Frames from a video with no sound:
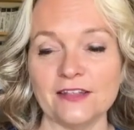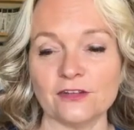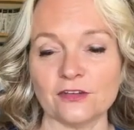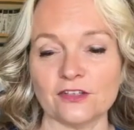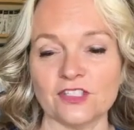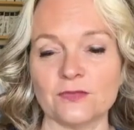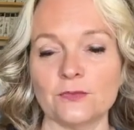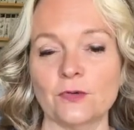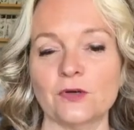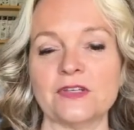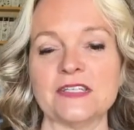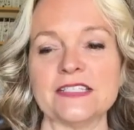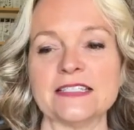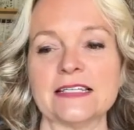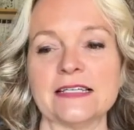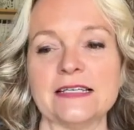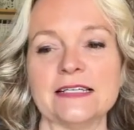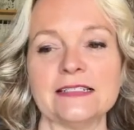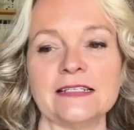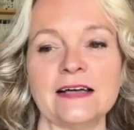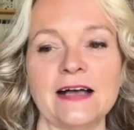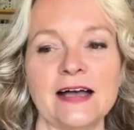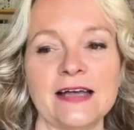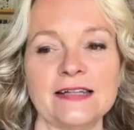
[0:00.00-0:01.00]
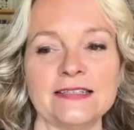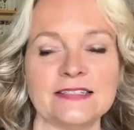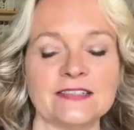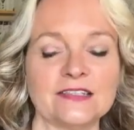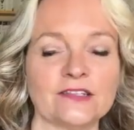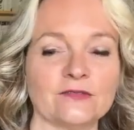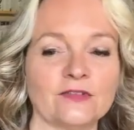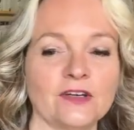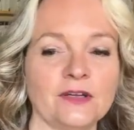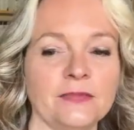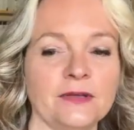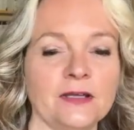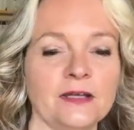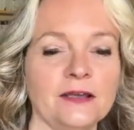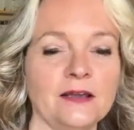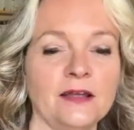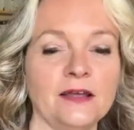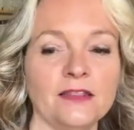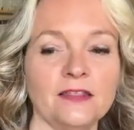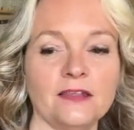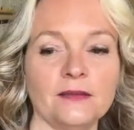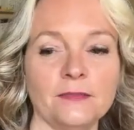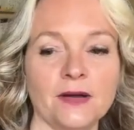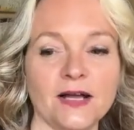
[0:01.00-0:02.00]
I think they're smoky slate dots, the
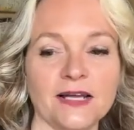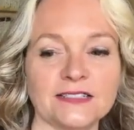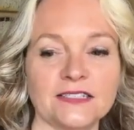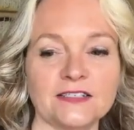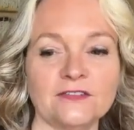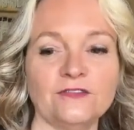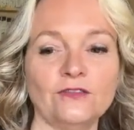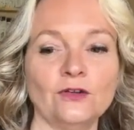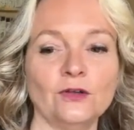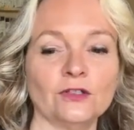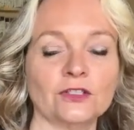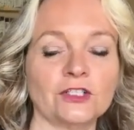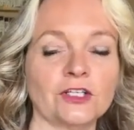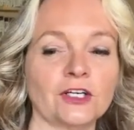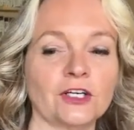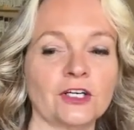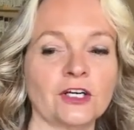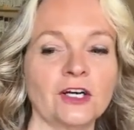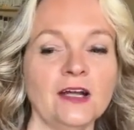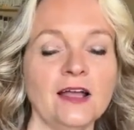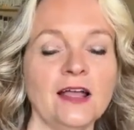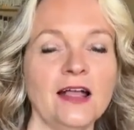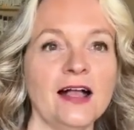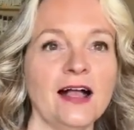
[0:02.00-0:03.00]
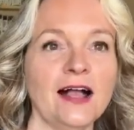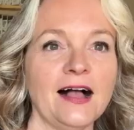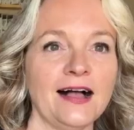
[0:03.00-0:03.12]
ribbon, embossing folder.